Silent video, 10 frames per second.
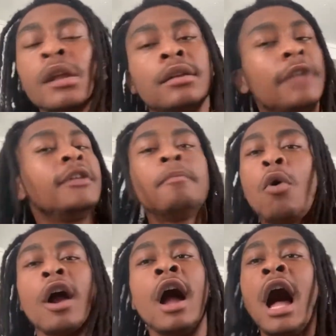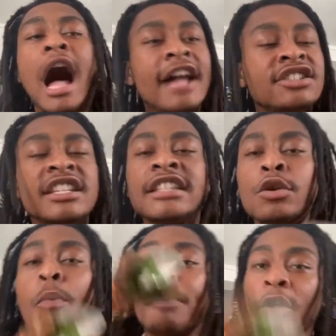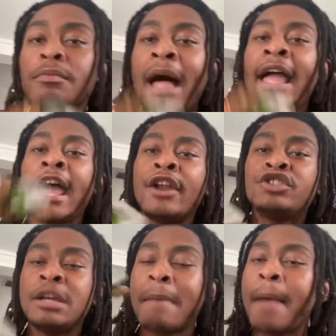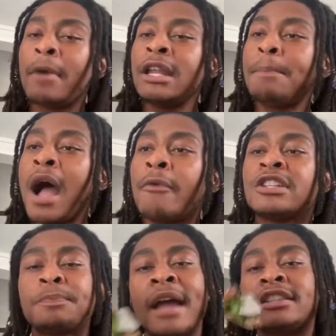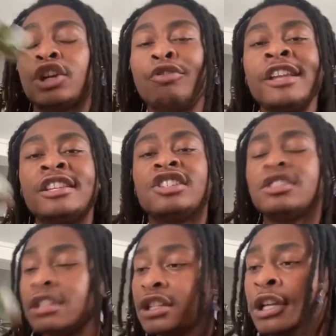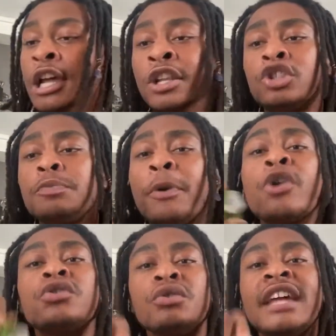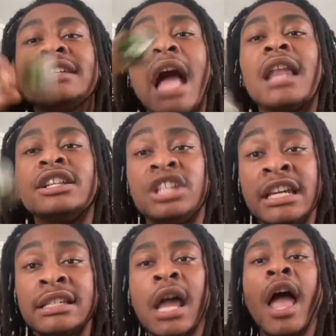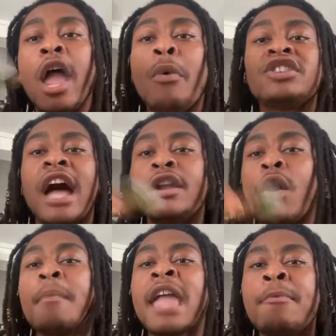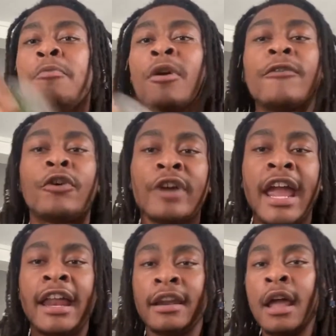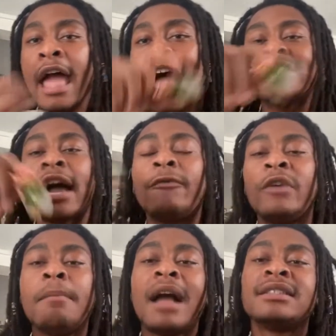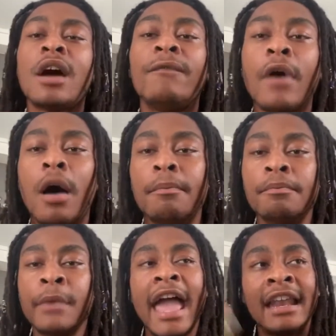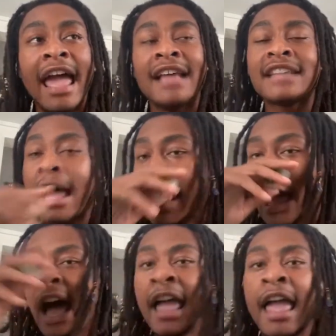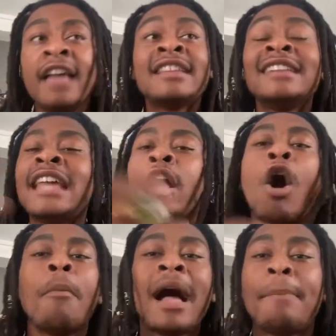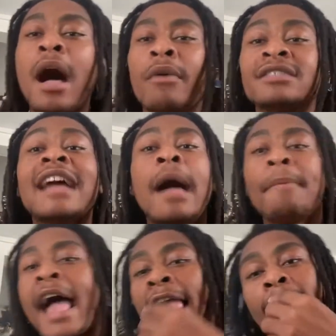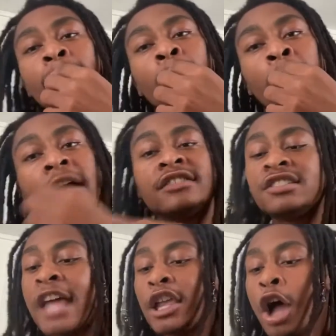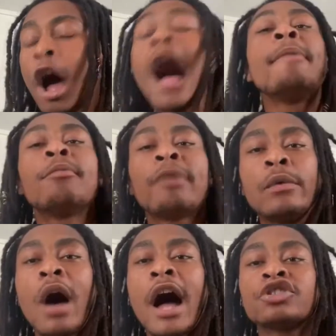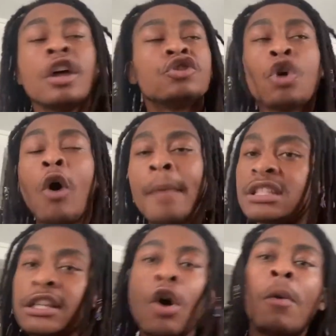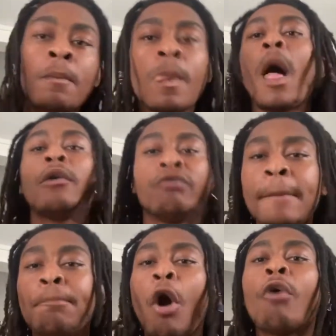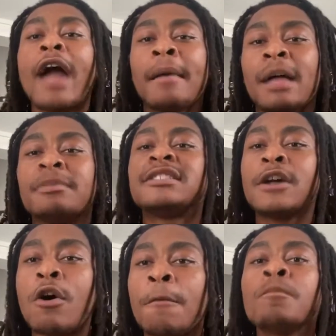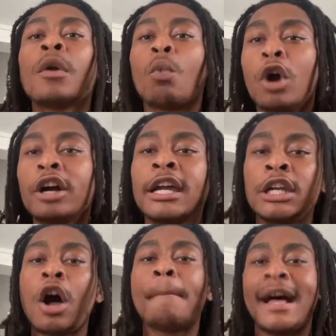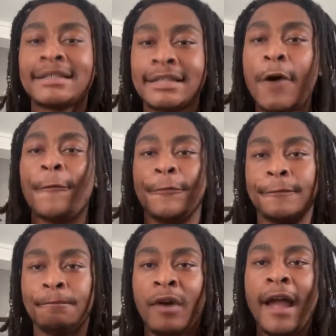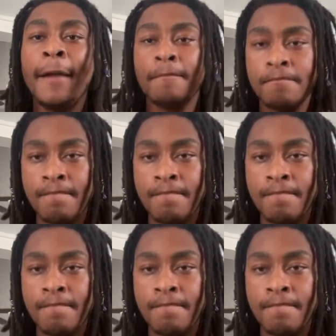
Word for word: Nothing more. I just need to build my energy, my money, power, respect, and create this, the, the spiritual technologies in which I know I'm capable of creating as I free myself up and as I as I take all my power and time back. Cause just like y'all, I've been brainwashed. So I'm still reprogramming. I'm still working on myself, right?